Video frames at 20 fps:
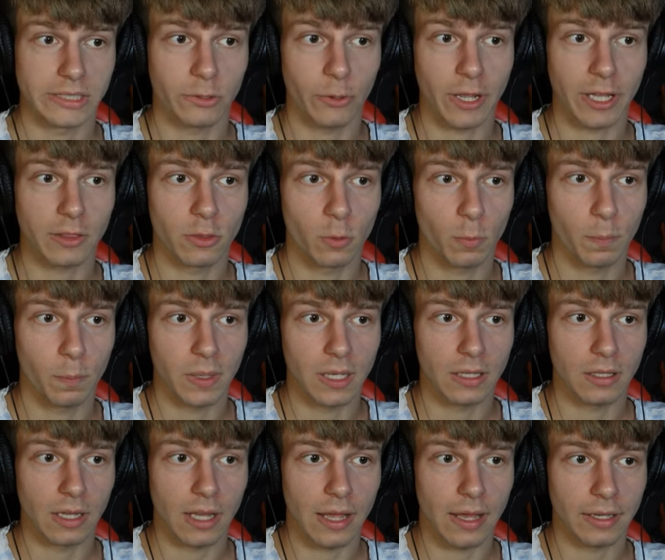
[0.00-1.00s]
is going to
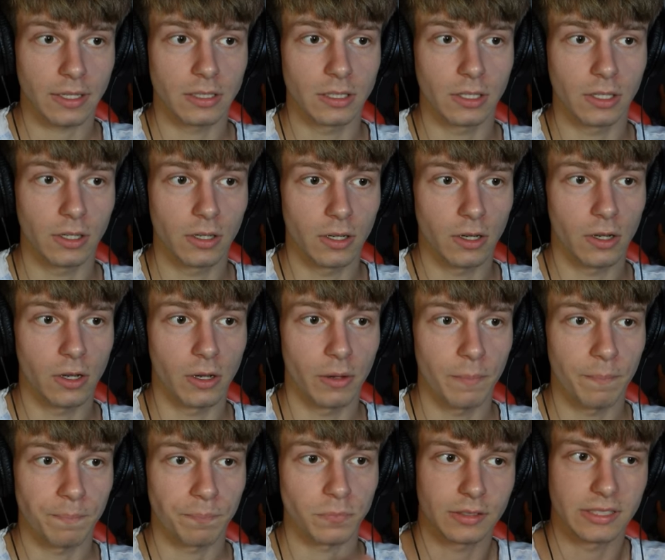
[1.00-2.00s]
be like
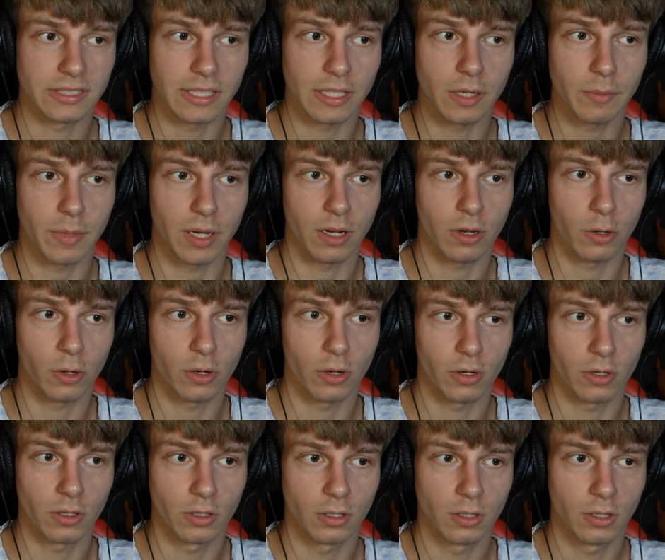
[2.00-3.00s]
the cinema
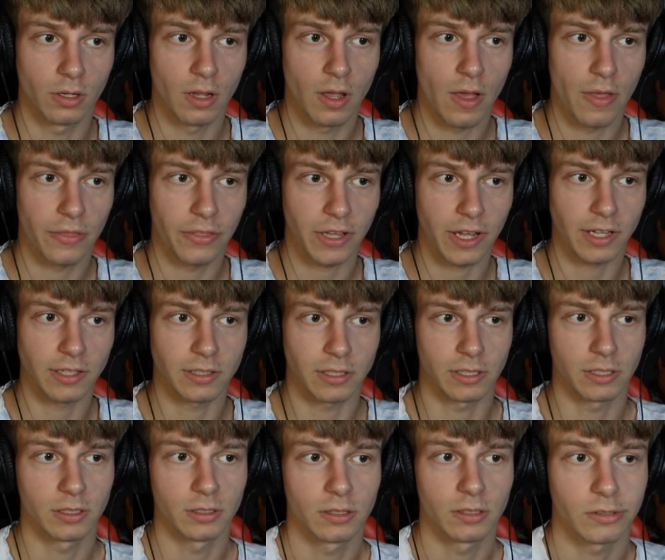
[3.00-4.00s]
or
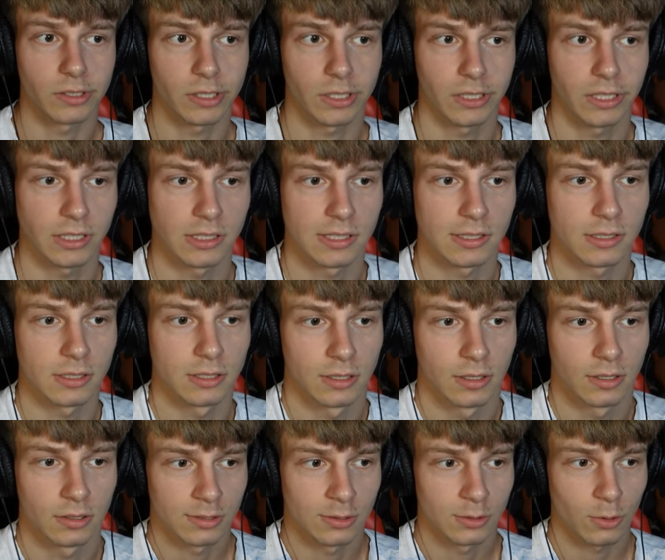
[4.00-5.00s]
theater release.
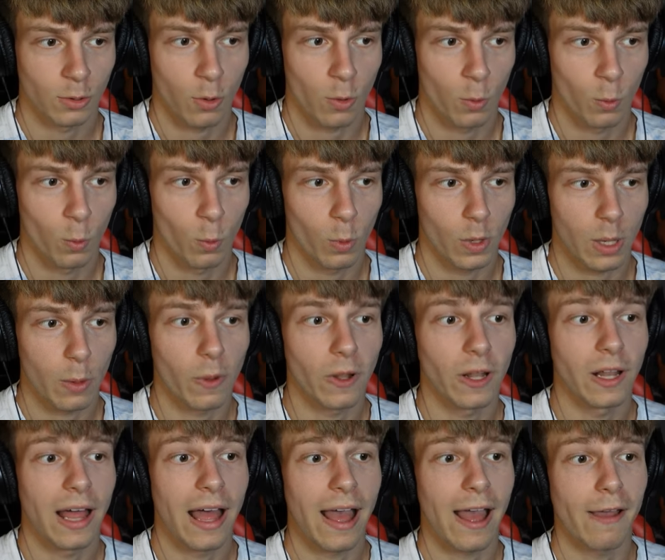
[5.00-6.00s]
So we
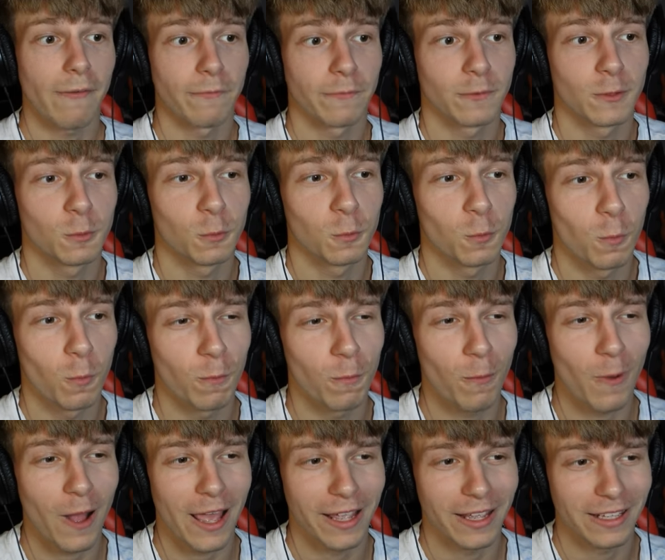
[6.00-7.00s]
will have to
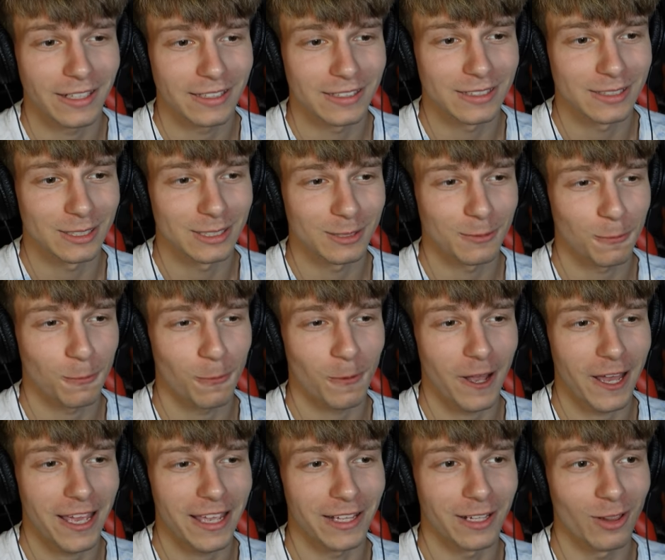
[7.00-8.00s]
wait
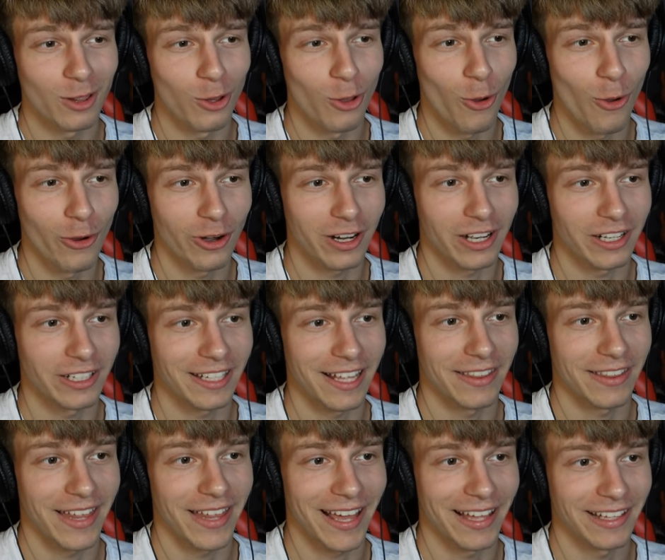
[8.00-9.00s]
way longer
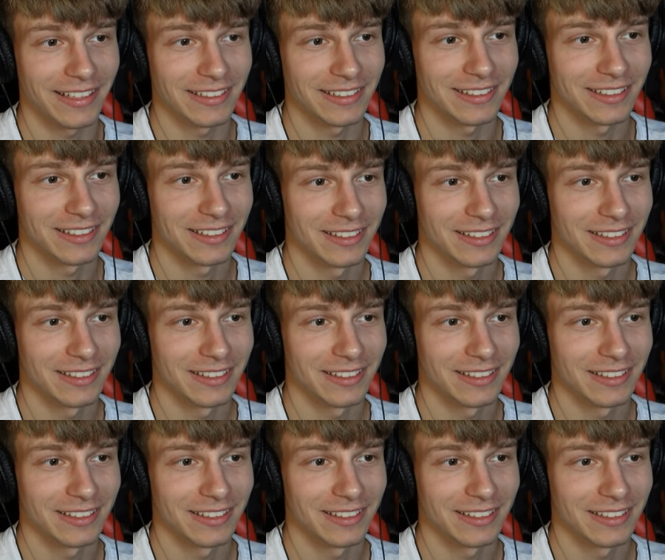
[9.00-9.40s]
than that.